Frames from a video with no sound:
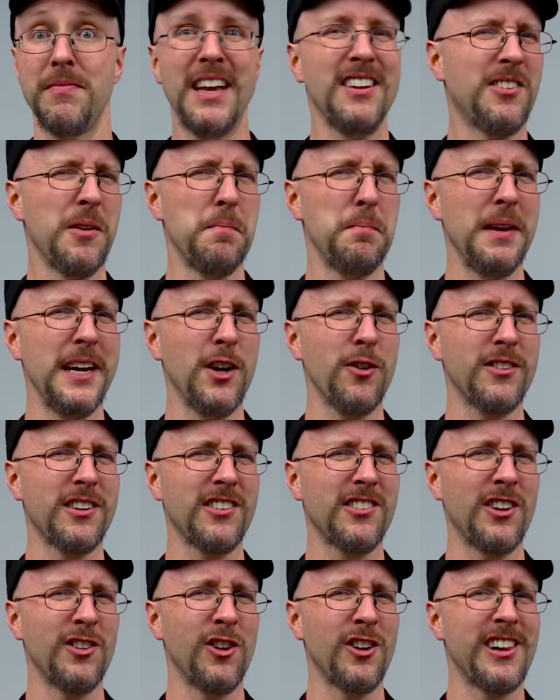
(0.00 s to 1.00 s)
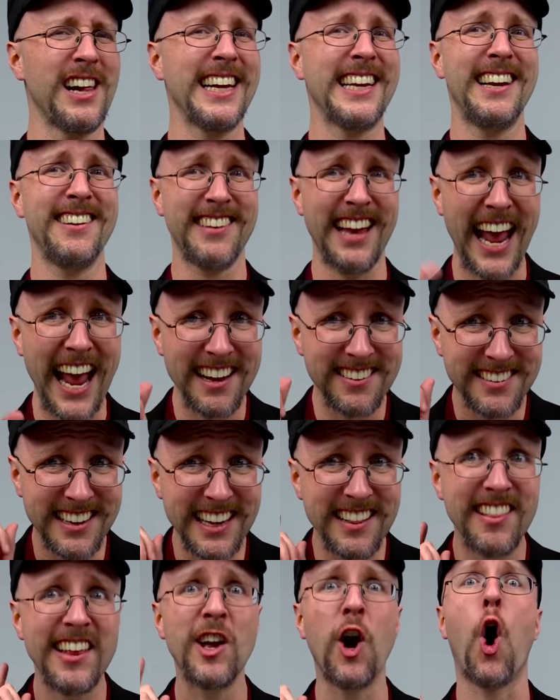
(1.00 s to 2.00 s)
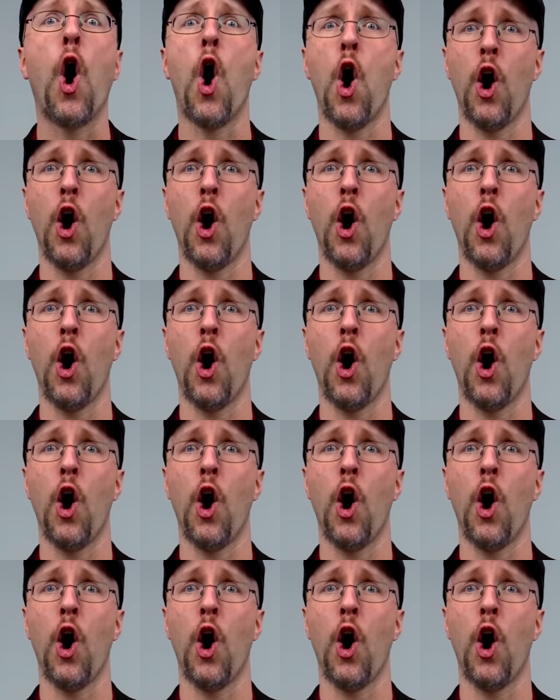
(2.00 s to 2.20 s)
Is it me or does it look like he's asking the